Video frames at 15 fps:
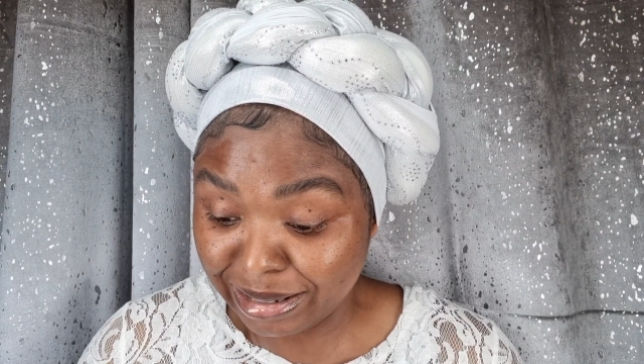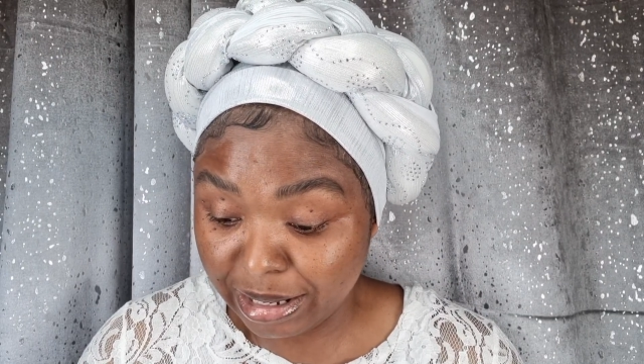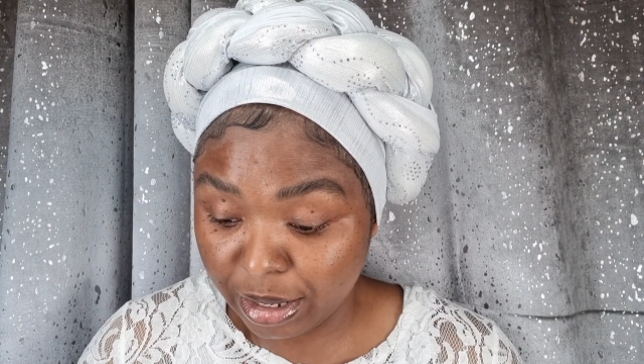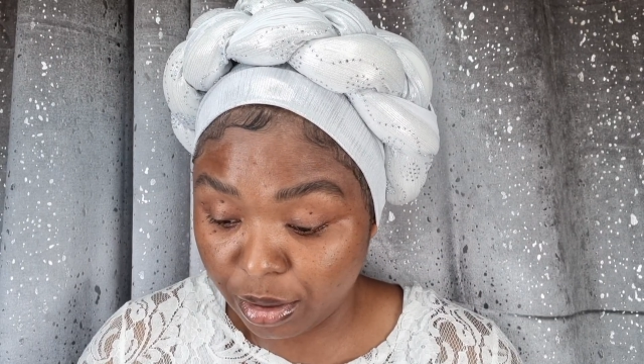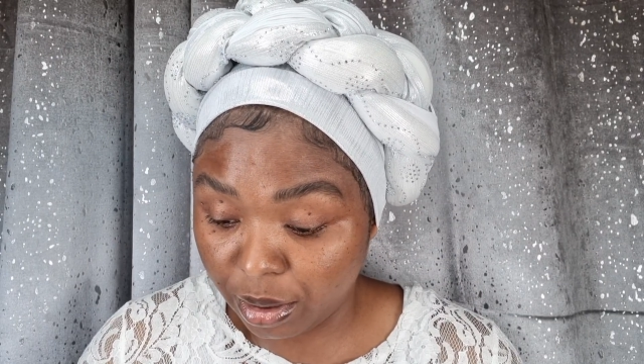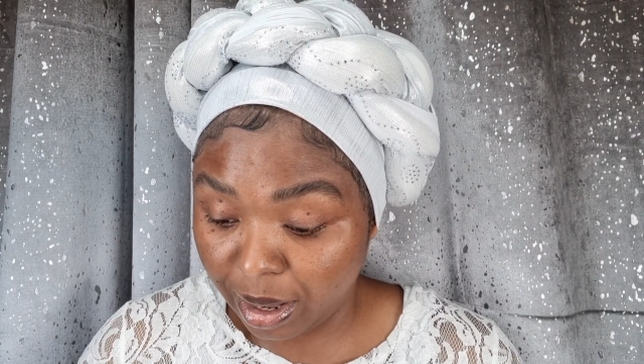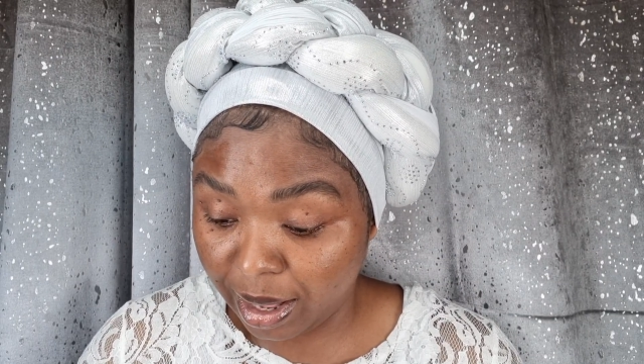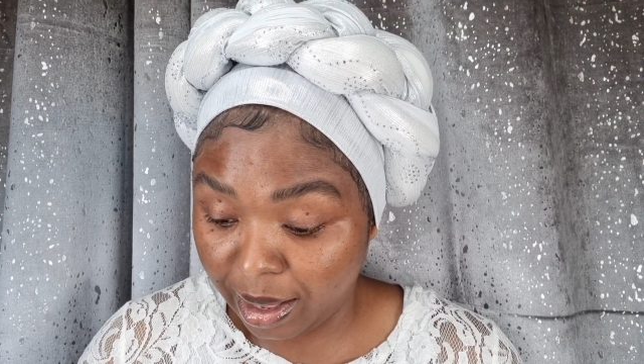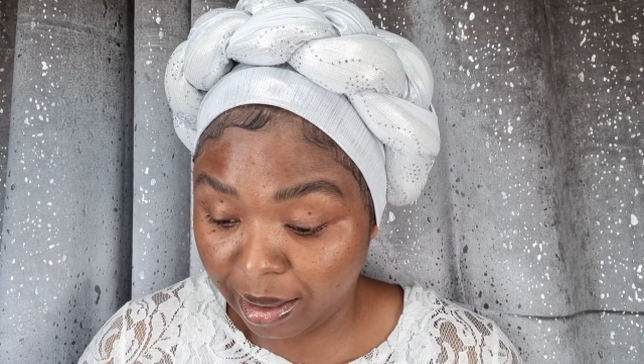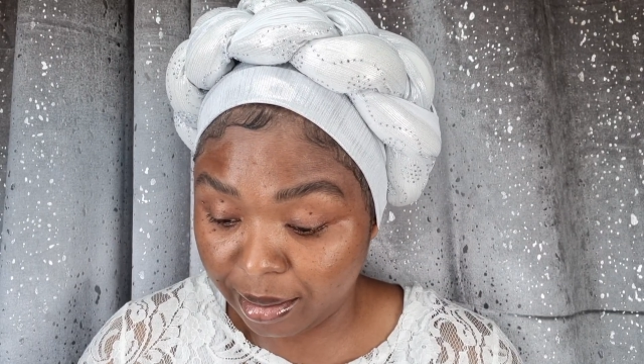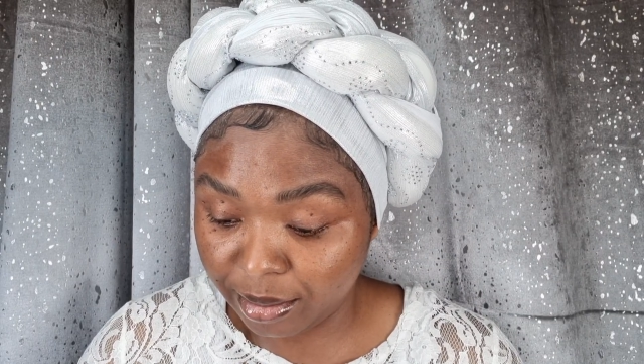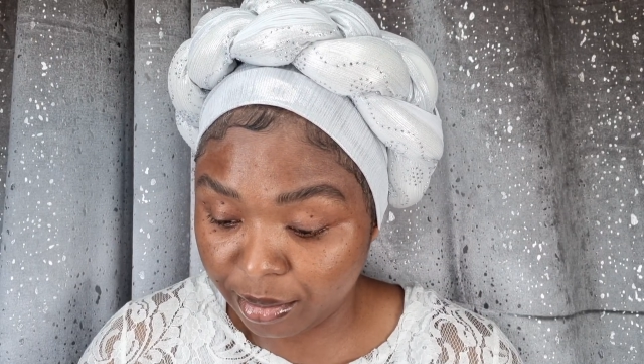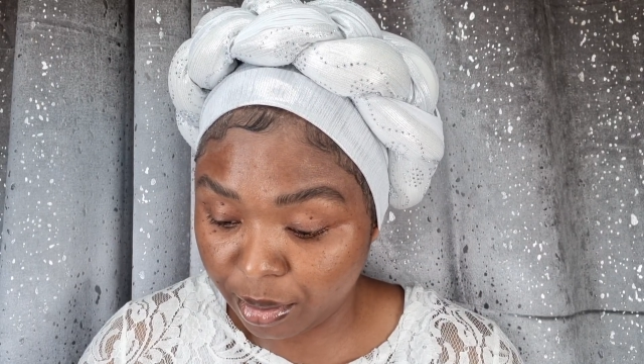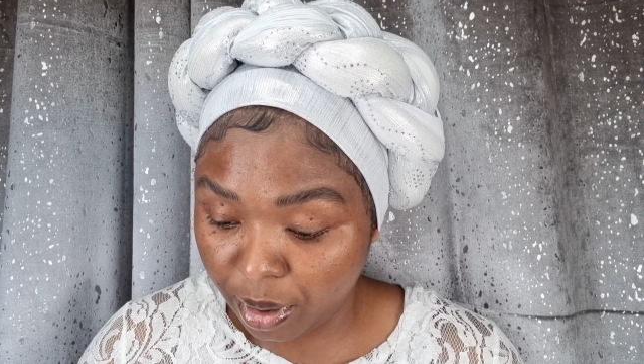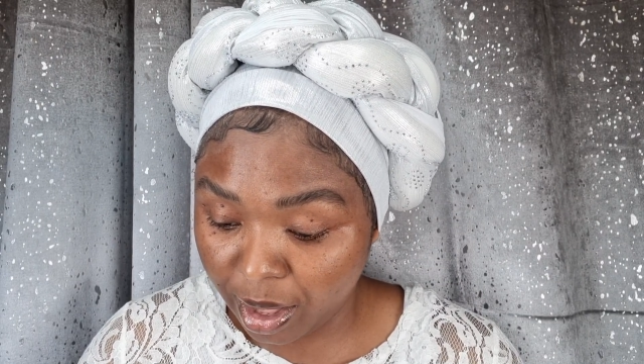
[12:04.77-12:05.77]
you know, I,
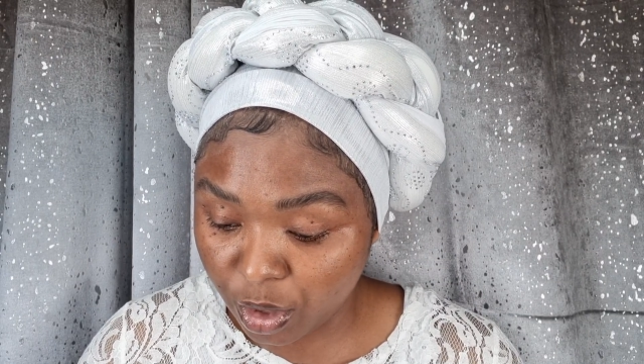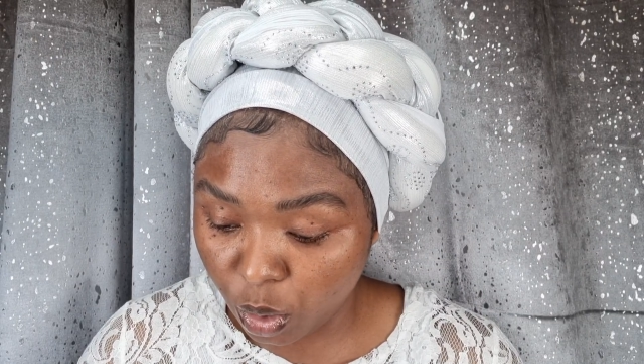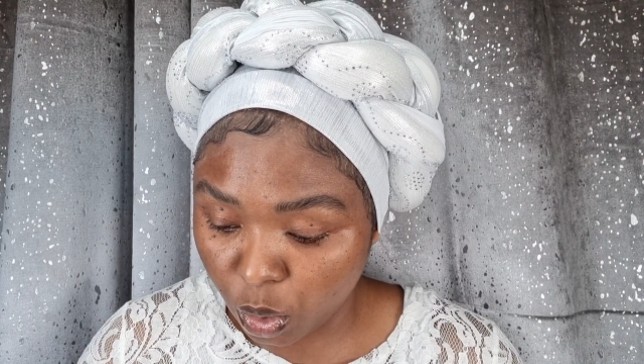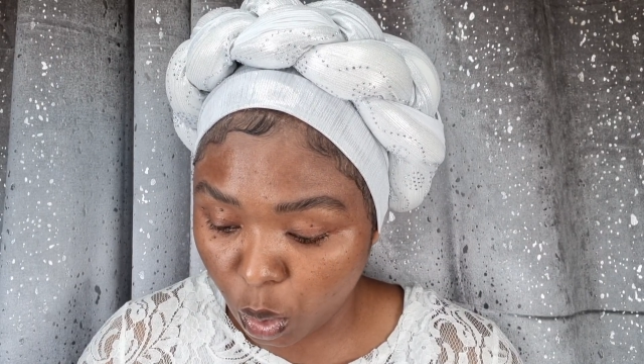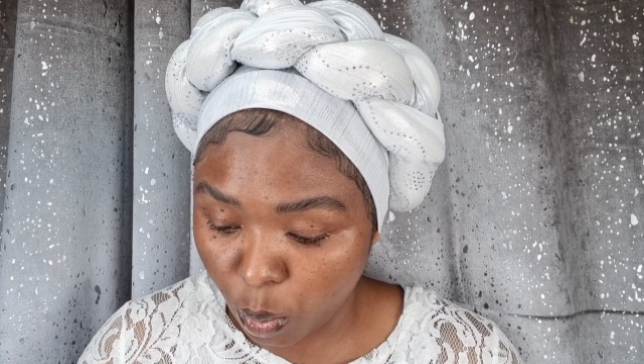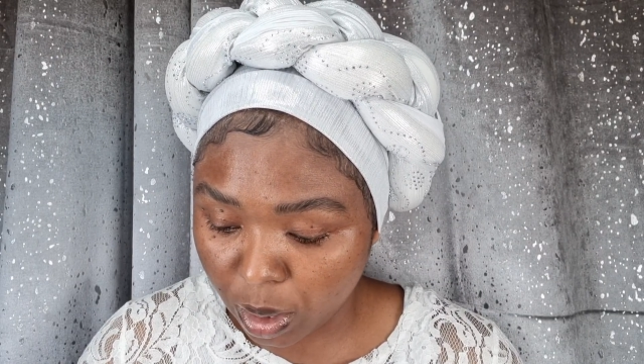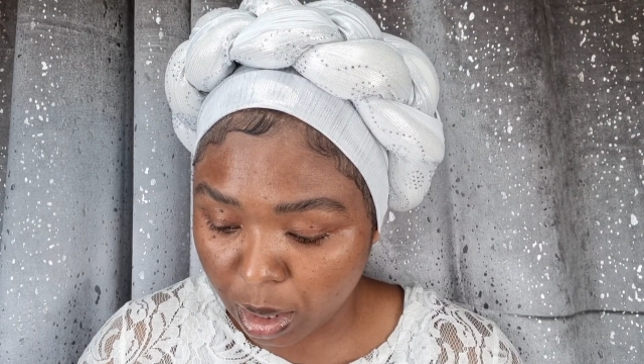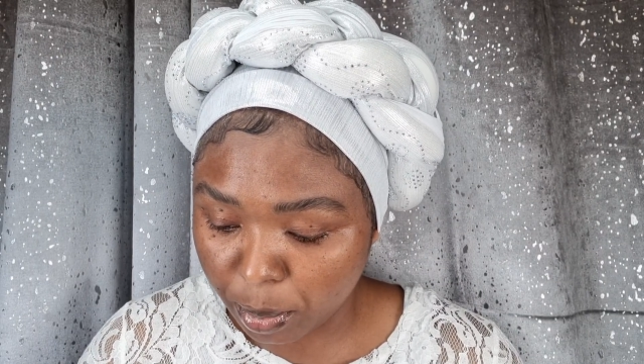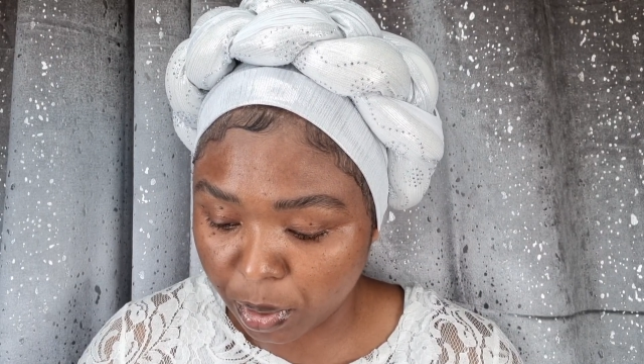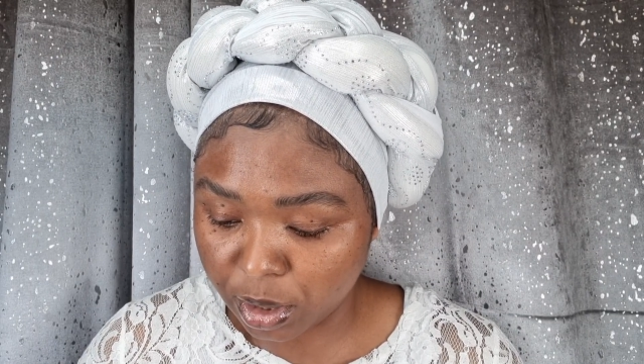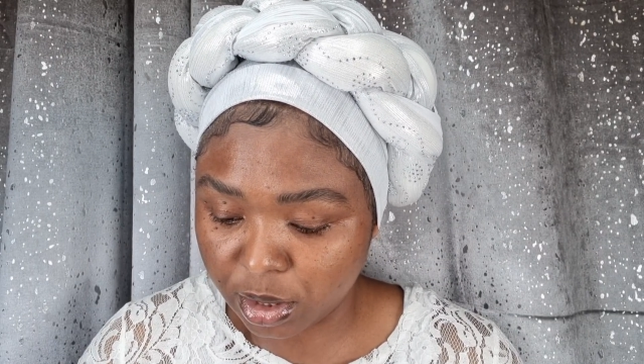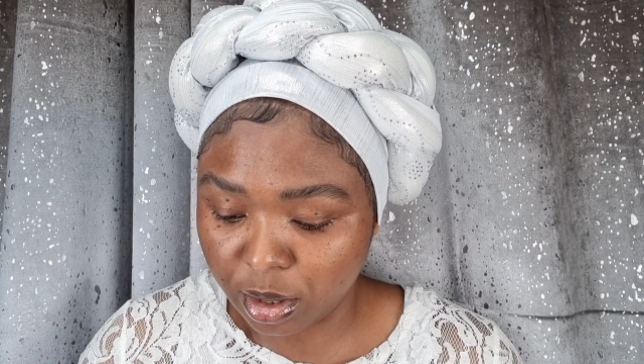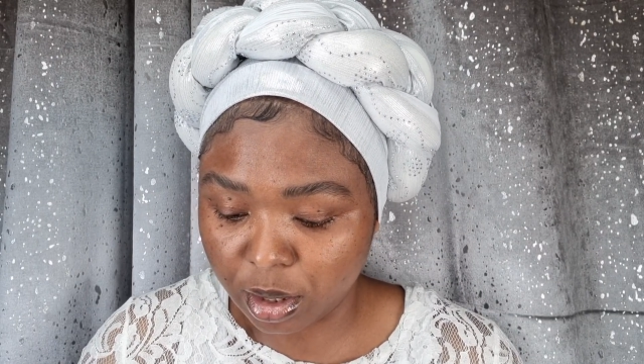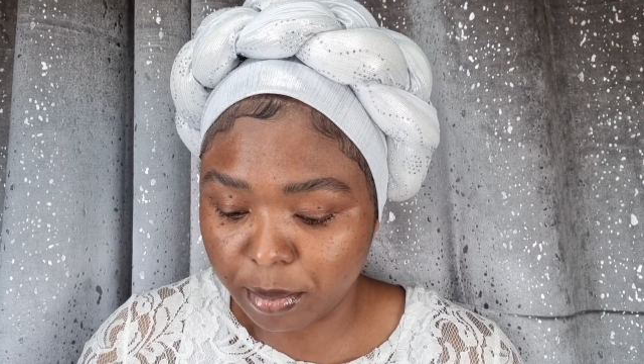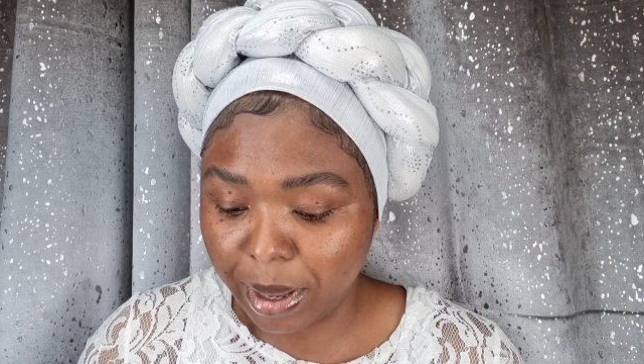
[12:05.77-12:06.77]
I don't know what I'm going to
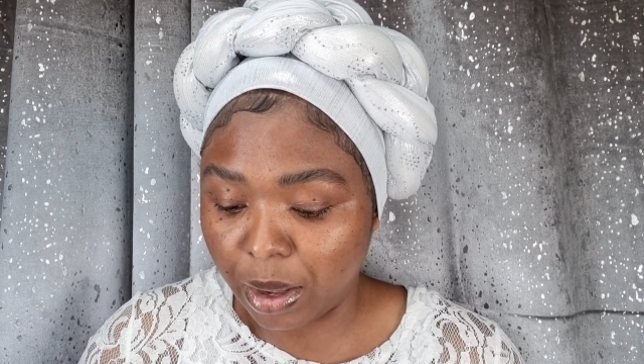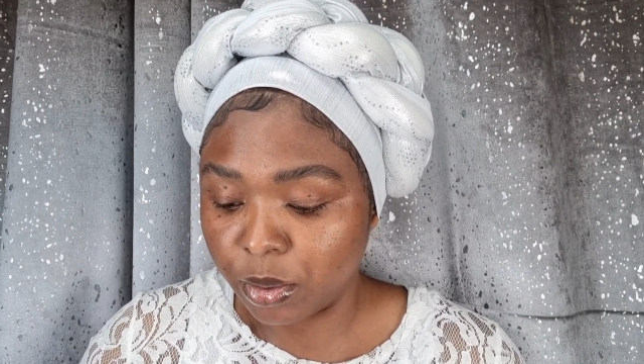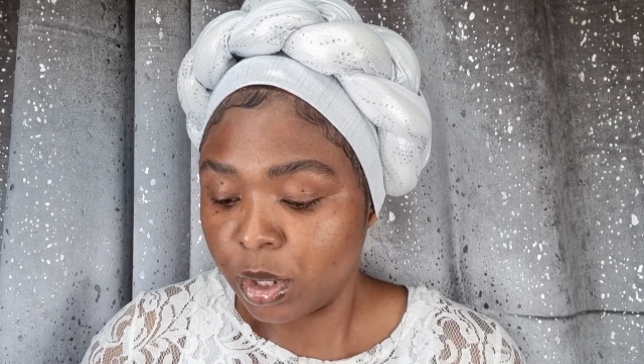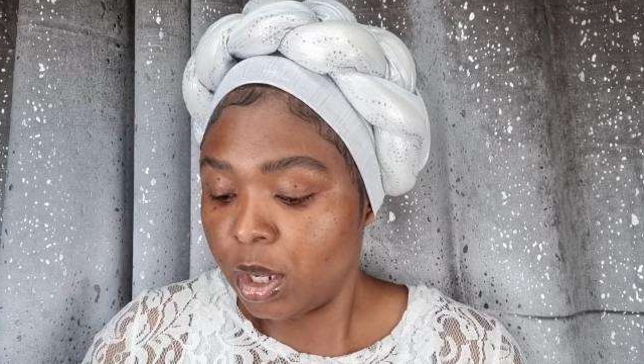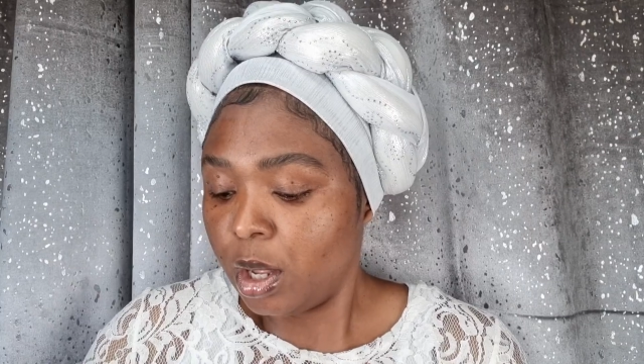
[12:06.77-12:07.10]
talk about.